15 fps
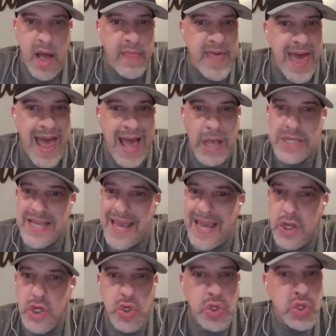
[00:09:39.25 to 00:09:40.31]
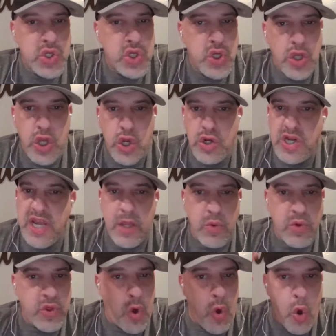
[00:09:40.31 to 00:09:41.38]
the Hell's Angels is like you're dealing
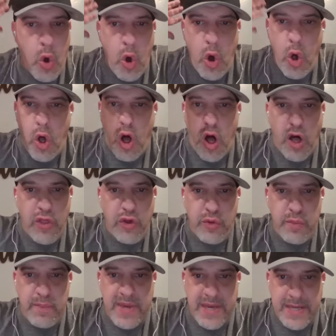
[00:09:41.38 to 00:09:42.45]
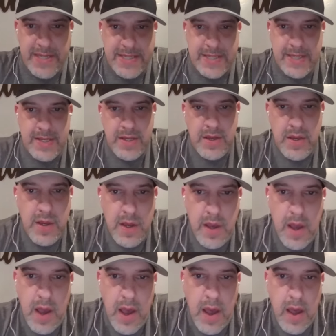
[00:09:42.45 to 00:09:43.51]
with a whole other beast.
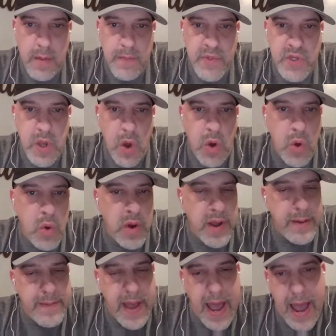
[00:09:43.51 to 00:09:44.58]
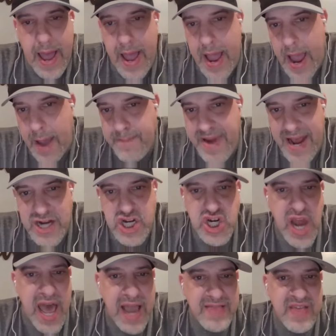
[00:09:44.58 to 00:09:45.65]
Um, so I, am not
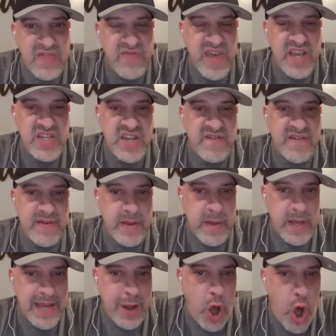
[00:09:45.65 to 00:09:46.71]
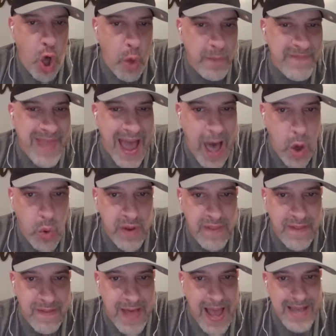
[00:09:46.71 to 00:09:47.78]
shocked that things have calmed down in
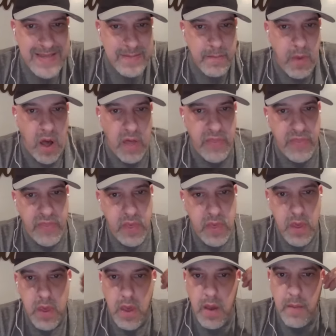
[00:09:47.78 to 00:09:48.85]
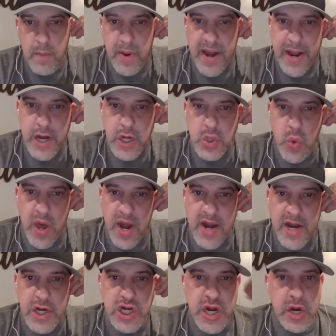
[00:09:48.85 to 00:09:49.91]
the last month, but I just wanted
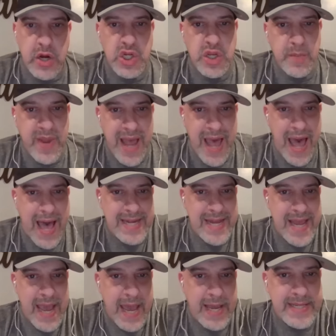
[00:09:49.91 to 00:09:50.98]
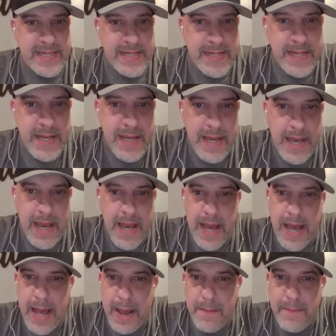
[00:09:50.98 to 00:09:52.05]
to share some context.
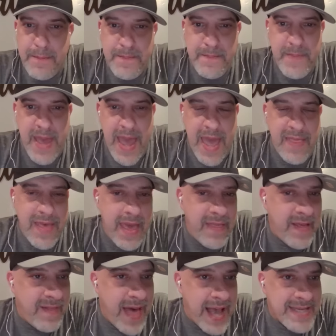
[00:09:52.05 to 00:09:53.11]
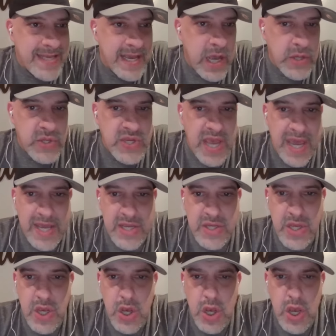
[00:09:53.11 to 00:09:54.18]
Um, and and the last thing I'll say is